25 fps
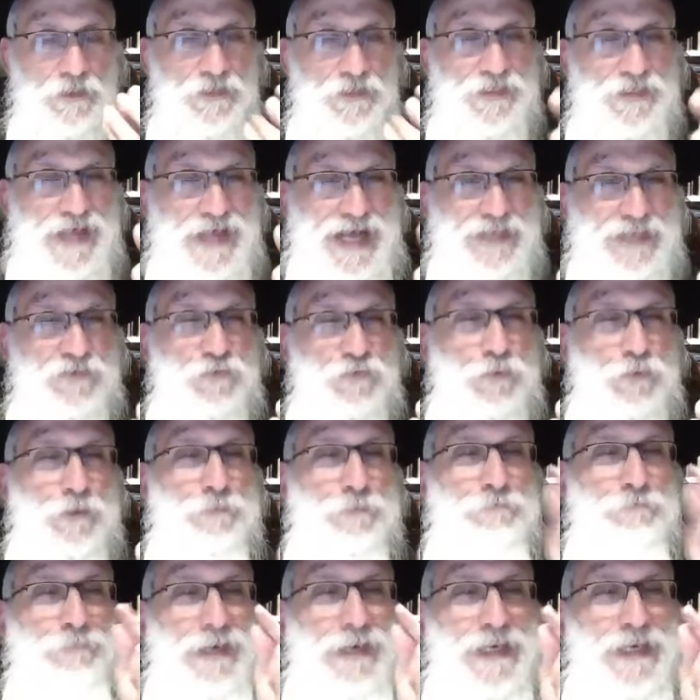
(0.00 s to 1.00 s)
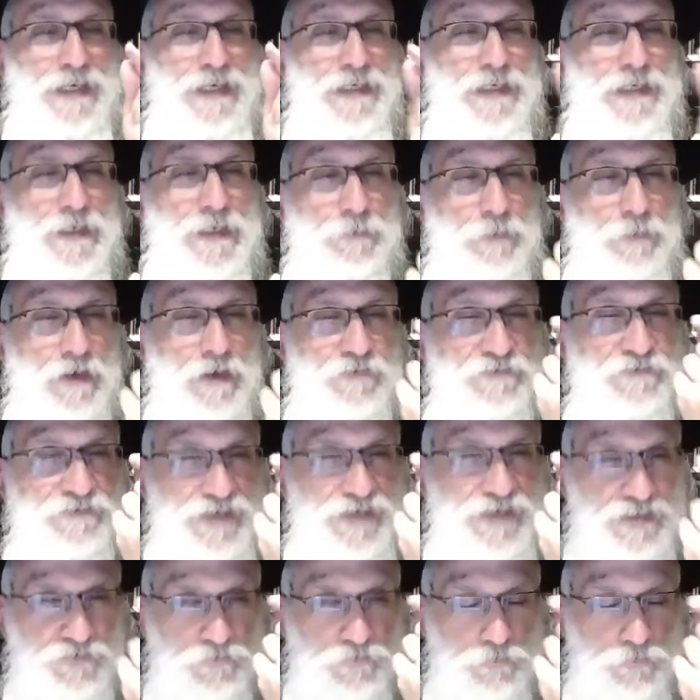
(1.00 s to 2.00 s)
That's what made him a
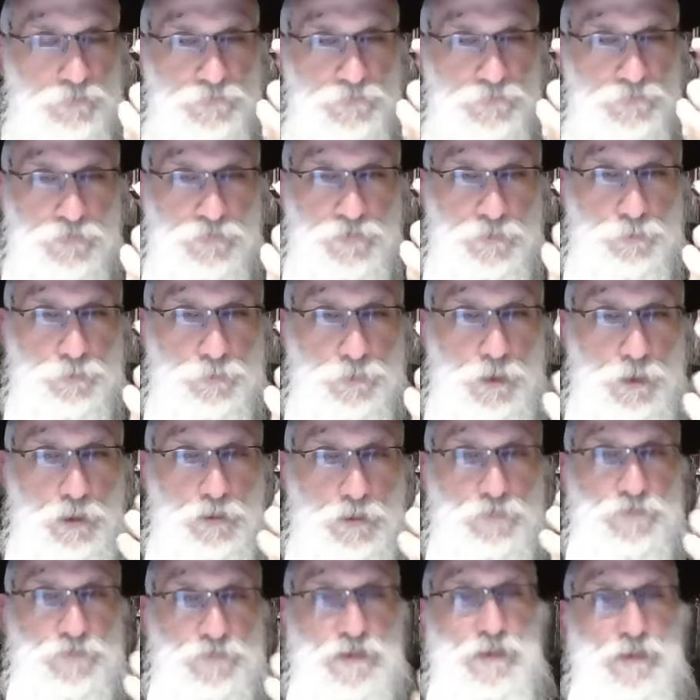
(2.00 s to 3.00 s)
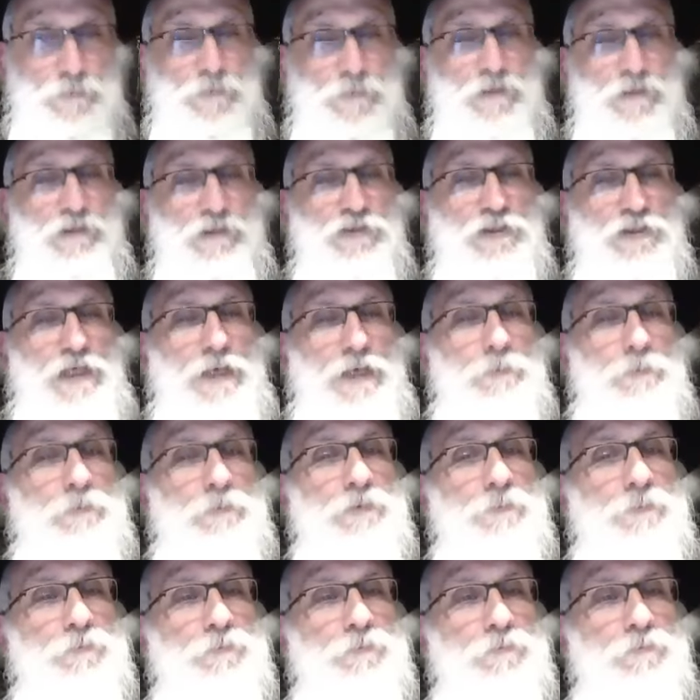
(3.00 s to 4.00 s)
vessel for the bracha of the Rebbe Rashab.
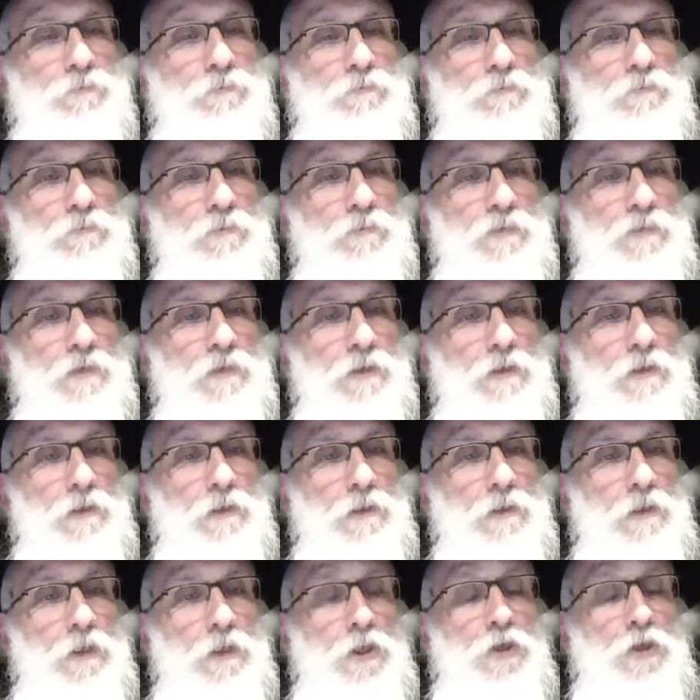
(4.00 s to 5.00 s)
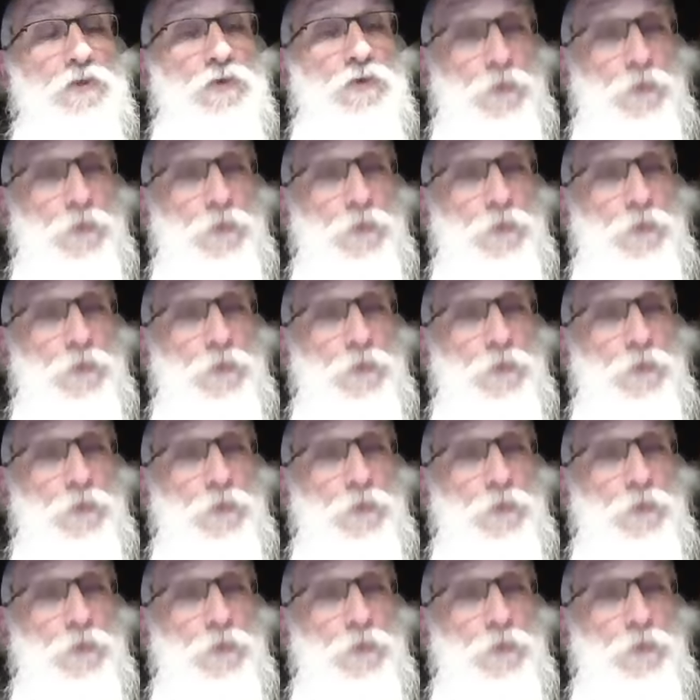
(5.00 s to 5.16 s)
Mm-hmm.